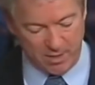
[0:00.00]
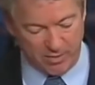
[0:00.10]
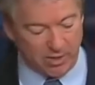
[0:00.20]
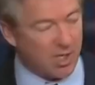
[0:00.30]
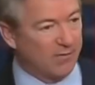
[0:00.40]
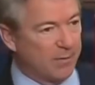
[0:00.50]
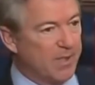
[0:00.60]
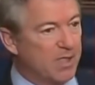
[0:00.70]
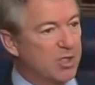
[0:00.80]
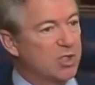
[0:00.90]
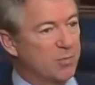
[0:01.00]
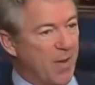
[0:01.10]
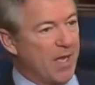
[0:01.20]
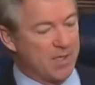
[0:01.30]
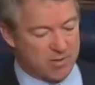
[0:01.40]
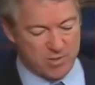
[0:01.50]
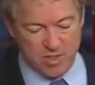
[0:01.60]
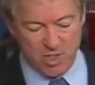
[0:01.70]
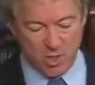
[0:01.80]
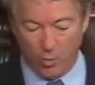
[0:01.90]
that government can
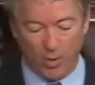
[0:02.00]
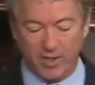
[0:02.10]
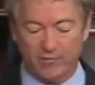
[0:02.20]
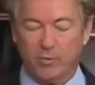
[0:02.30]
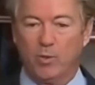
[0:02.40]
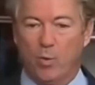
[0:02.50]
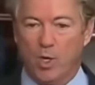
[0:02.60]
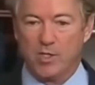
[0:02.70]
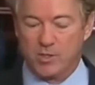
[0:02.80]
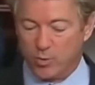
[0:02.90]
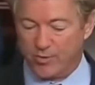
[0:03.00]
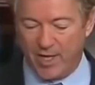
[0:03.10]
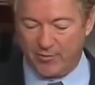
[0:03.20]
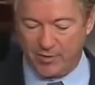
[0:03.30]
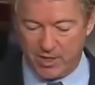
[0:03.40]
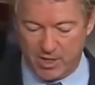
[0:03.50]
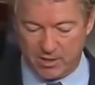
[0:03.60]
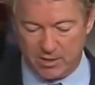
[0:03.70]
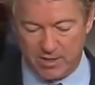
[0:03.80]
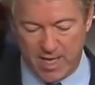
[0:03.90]
spend whatever it wants without the
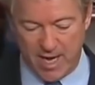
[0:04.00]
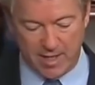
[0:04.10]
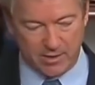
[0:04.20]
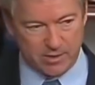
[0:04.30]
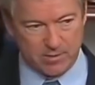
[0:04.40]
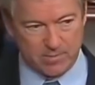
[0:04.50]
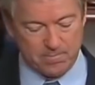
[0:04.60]
need to tax.